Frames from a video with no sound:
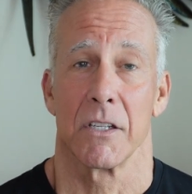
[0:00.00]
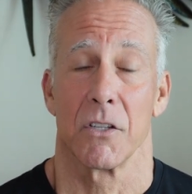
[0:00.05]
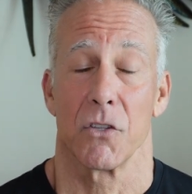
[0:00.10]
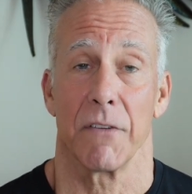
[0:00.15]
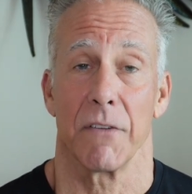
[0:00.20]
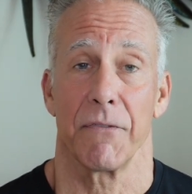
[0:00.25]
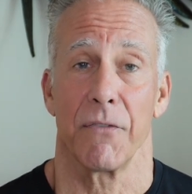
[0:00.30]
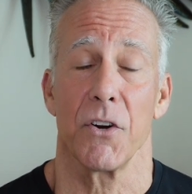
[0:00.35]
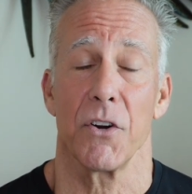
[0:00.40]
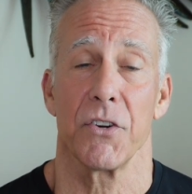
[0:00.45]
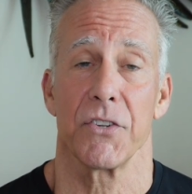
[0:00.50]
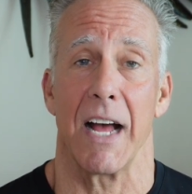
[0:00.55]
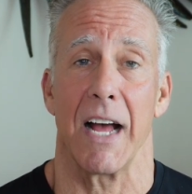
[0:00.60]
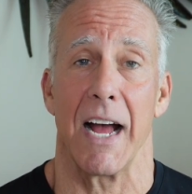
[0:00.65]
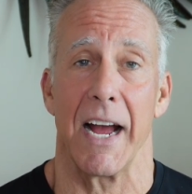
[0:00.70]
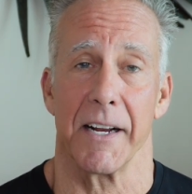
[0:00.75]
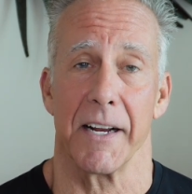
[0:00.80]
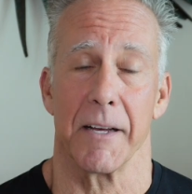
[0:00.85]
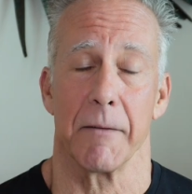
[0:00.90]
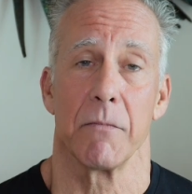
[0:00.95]
The first
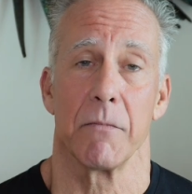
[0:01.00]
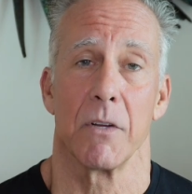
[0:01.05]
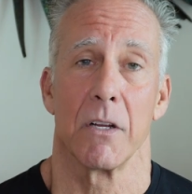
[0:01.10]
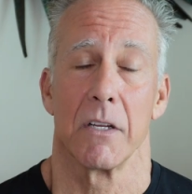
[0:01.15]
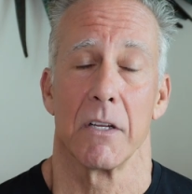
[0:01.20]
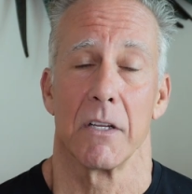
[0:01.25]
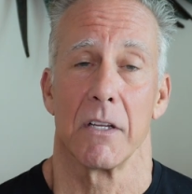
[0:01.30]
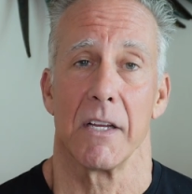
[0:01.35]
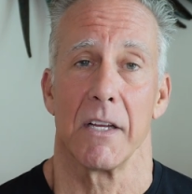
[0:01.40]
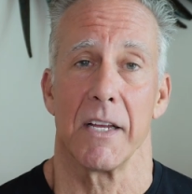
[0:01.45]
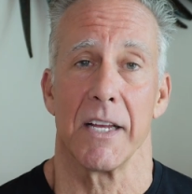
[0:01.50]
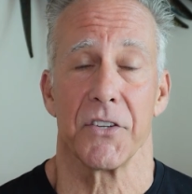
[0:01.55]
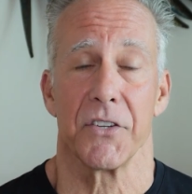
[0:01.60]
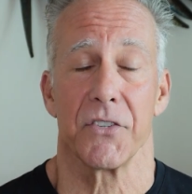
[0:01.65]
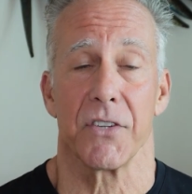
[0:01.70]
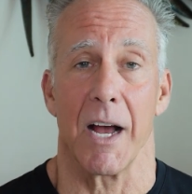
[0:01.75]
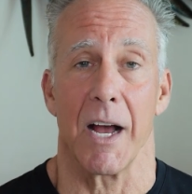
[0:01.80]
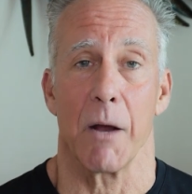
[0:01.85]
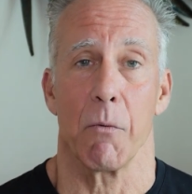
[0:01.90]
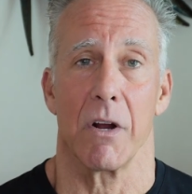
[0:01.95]
item is
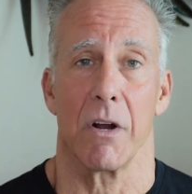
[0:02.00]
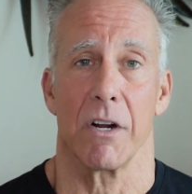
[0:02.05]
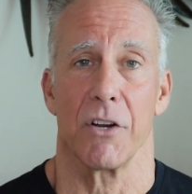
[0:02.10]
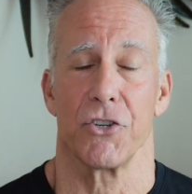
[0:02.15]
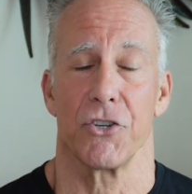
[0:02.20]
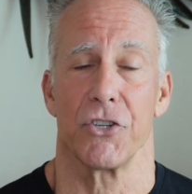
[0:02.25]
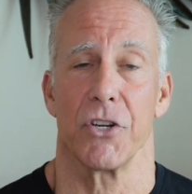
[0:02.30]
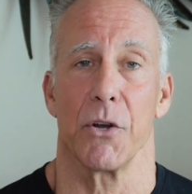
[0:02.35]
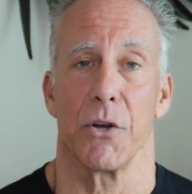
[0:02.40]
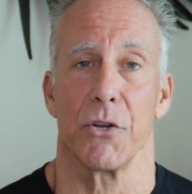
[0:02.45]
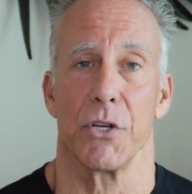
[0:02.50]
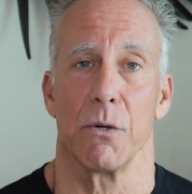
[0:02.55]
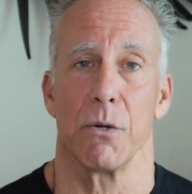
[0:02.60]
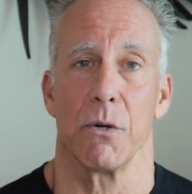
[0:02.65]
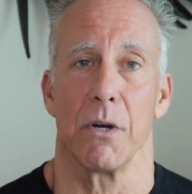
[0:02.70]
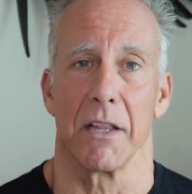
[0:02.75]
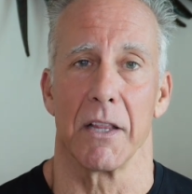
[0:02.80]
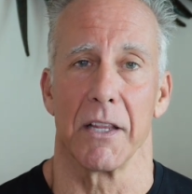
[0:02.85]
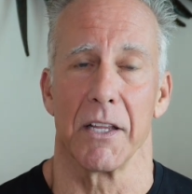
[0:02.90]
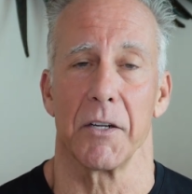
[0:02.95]
I want to show you
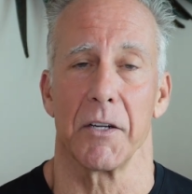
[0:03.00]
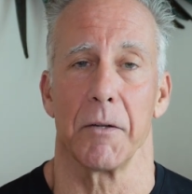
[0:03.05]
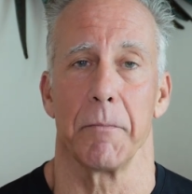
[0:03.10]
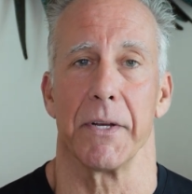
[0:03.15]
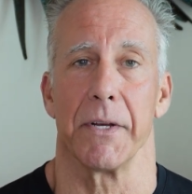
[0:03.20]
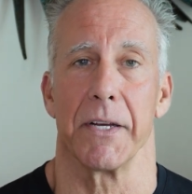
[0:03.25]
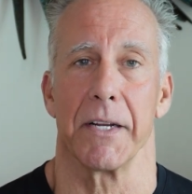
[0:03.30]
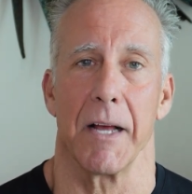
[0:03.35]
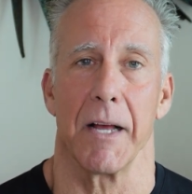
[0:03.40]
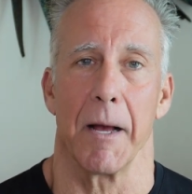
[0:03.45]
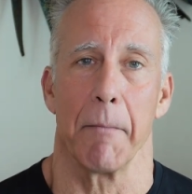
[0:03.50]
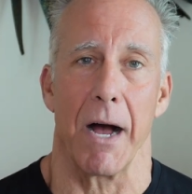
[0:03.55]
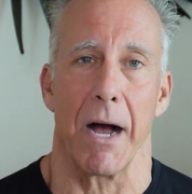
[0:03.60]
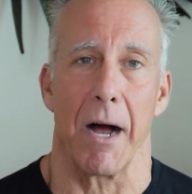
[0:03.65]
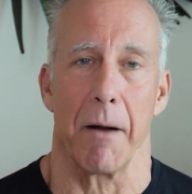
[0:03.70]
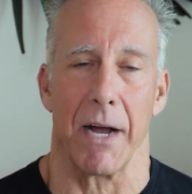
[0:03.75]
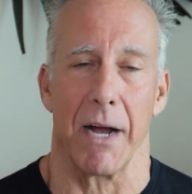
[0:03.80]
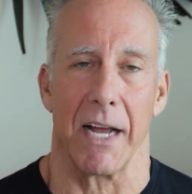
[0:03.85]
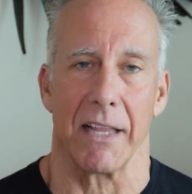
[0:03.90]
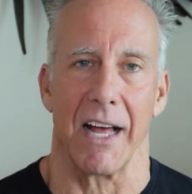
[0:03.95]
a little bit about
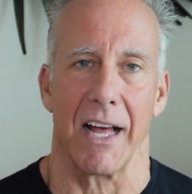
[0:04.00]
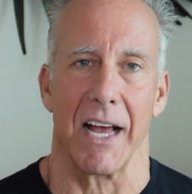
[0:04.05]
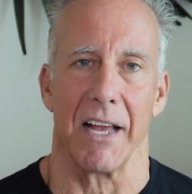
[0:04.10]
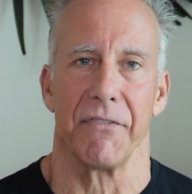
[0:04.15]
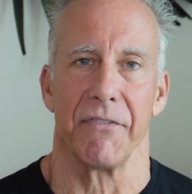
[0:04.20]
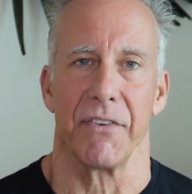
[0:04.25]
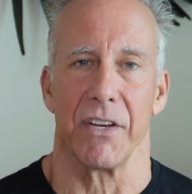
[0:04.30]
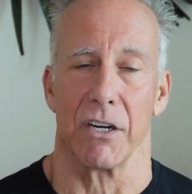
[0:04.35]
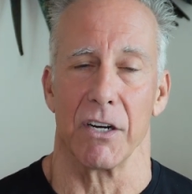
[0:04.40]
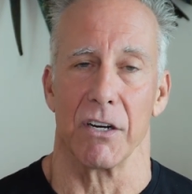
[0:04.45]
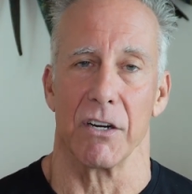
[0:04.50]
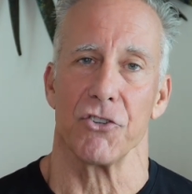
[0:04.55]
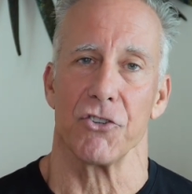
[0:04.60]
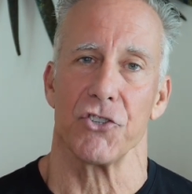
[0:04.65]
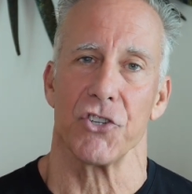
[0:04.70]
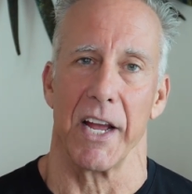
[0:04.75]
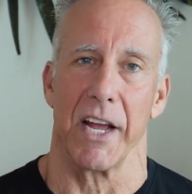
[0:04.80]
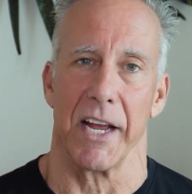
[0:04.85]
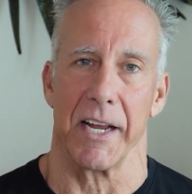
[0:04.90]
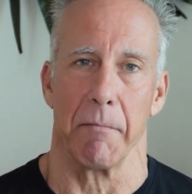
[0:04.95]
my life here in
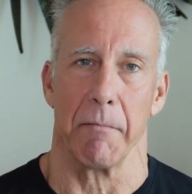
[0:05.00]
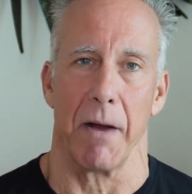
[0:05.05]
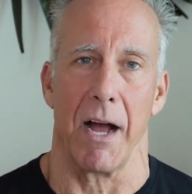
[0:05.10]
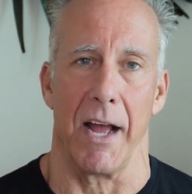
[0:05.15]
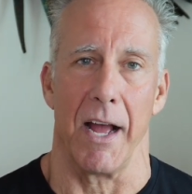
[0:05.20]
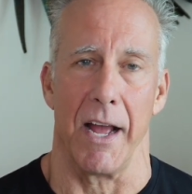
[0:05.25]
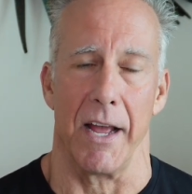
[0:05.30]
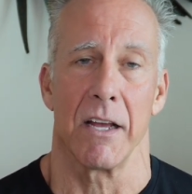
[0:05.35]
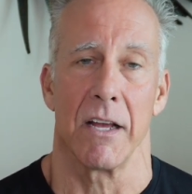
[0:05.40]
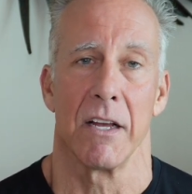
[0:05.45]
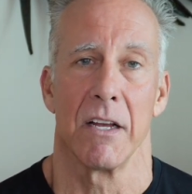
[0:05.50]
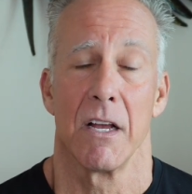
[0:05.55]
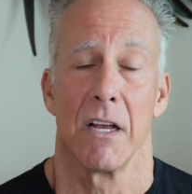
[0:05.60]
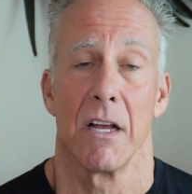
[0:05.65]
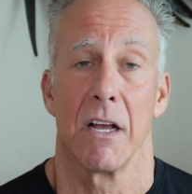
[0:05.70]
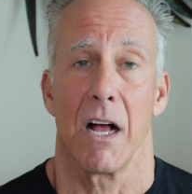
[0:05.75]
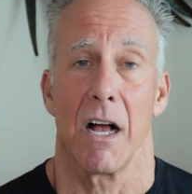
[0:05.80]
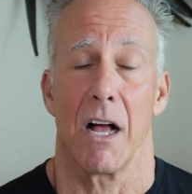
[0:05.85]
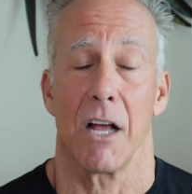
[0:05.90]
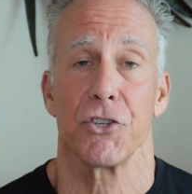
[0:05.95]
Chiang Mai.
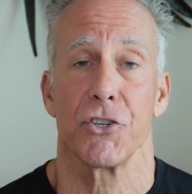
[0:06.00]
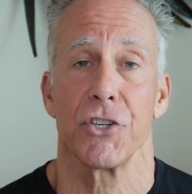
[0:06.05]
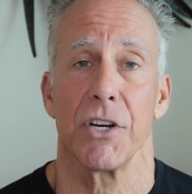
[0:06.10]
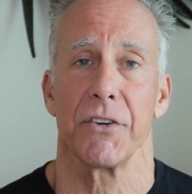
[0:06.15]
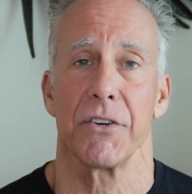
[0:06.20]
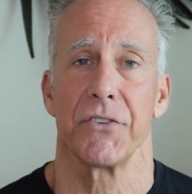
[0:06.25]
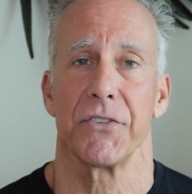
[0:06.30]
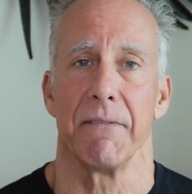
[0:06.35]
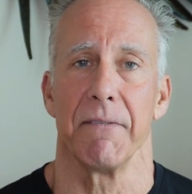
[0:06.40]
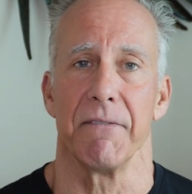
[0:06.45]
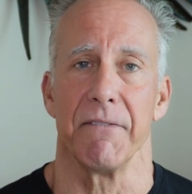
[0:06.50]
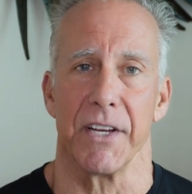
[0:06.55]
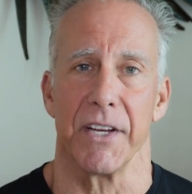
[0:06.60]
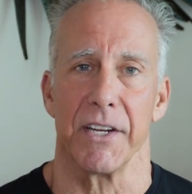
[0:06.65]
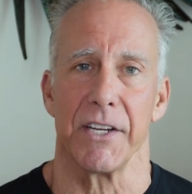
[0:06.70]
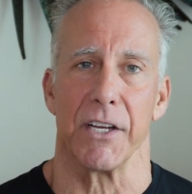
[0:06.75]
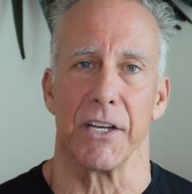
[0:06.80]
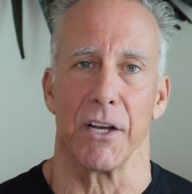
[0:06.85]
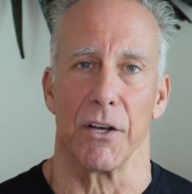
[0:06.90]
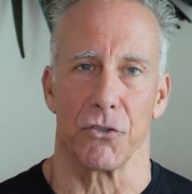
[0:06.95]
I'll share some
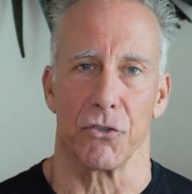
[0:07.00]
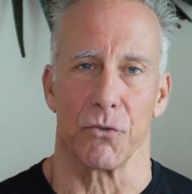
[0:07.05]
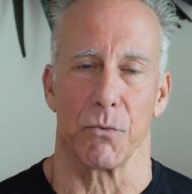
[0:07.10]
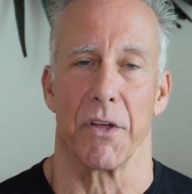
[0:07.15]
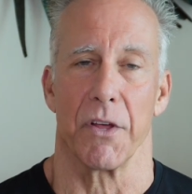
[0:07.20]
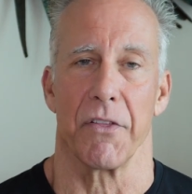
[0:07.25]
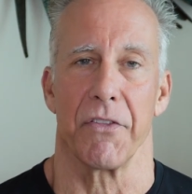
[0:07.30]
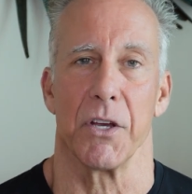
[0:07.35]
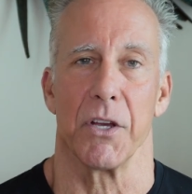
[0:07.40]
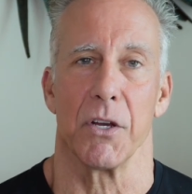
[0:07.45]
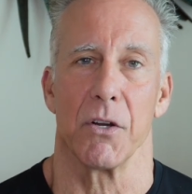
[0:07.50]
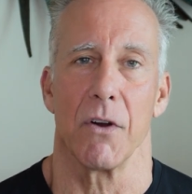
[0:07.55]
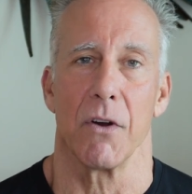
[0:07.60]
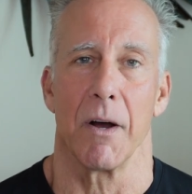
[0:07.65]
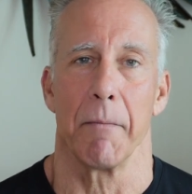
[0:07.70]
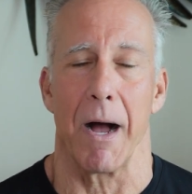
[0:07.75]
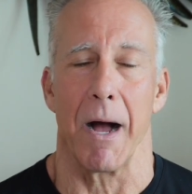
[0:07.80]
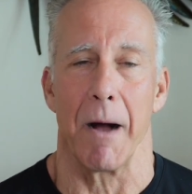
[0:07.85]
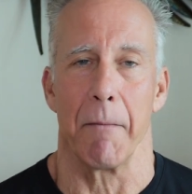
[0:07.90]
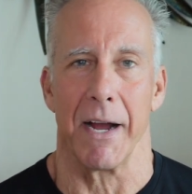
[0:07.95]
videos with you
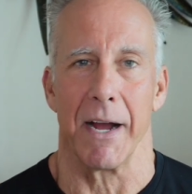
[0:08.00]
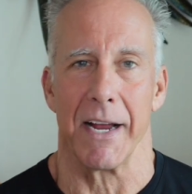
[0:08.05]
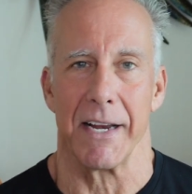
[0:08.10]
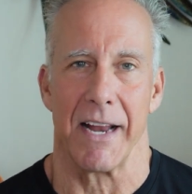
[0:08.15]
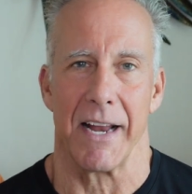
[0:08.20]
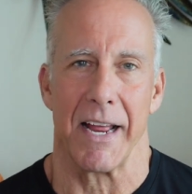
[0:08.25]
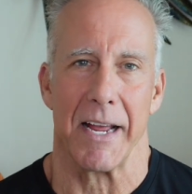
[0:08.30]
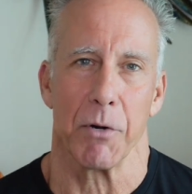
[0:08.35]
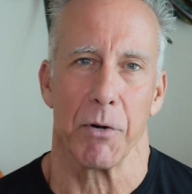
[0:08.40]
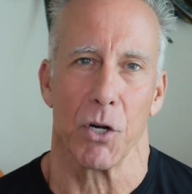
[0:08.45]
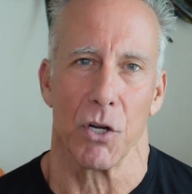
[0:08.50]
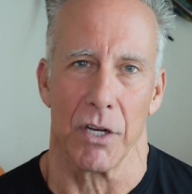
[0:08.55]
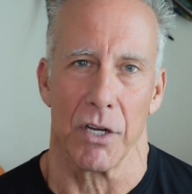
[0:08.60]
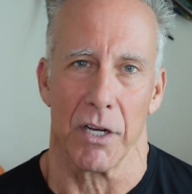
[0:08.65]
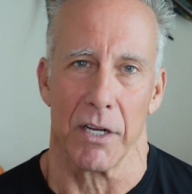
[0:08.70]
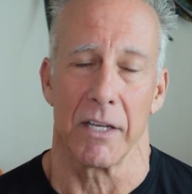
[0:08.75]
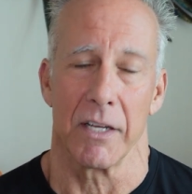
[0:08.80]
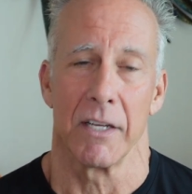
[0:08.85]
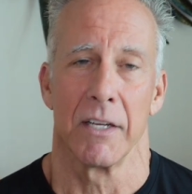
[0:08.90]
about my neighborhood.